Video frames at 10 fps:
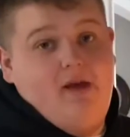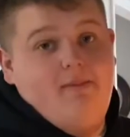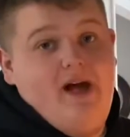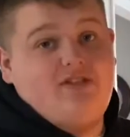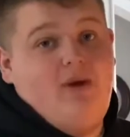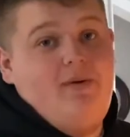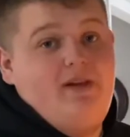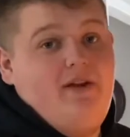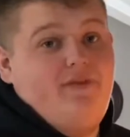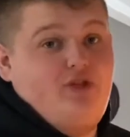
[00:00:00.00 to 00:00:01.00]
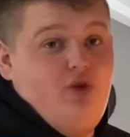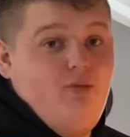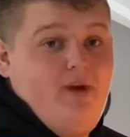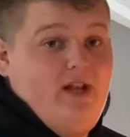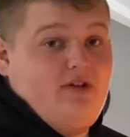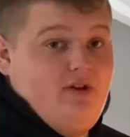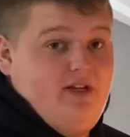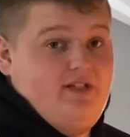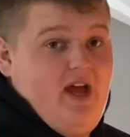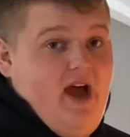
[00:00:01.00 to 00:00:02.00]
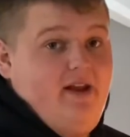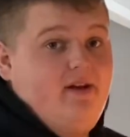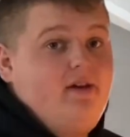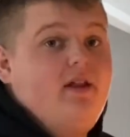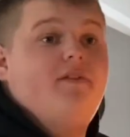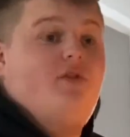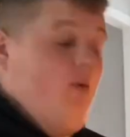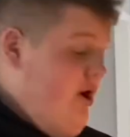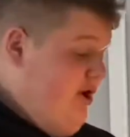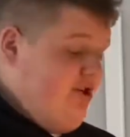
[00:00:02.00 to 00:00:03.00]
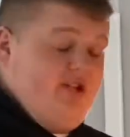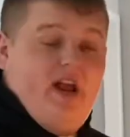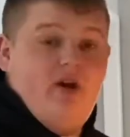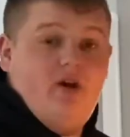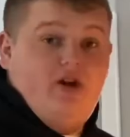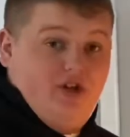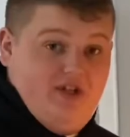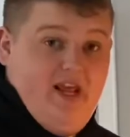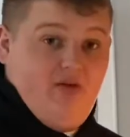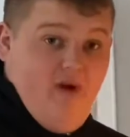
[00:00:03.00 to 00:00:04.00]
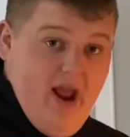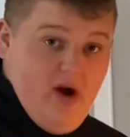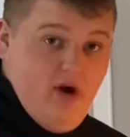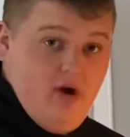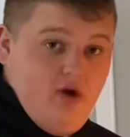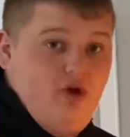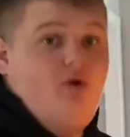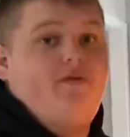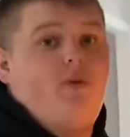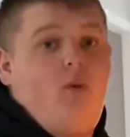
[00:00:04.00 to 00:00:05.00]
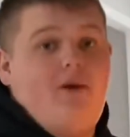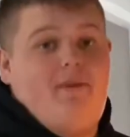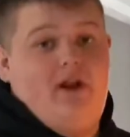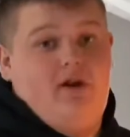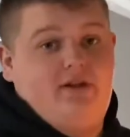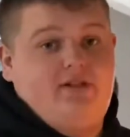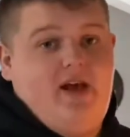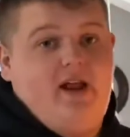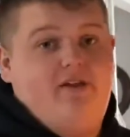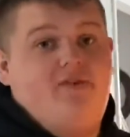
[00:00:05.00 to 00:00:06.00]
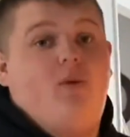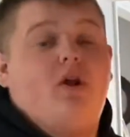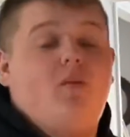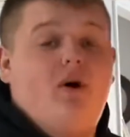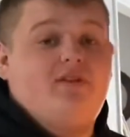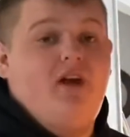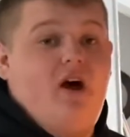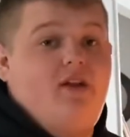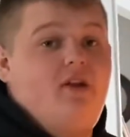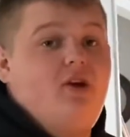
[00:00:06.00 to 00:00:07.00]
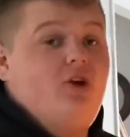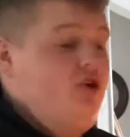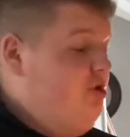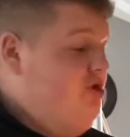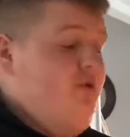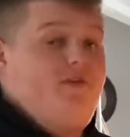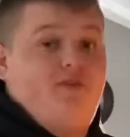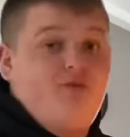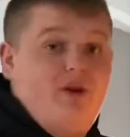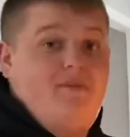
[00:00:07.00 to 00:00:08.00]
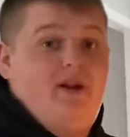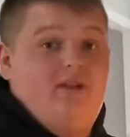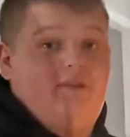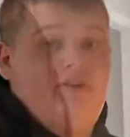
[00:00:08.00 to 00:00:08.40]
That's why we did it for 2 minutes on each side. If you want your steak rare, you do it for 1 minute on each side. If you want it well done, you can do it for 3 minutes on each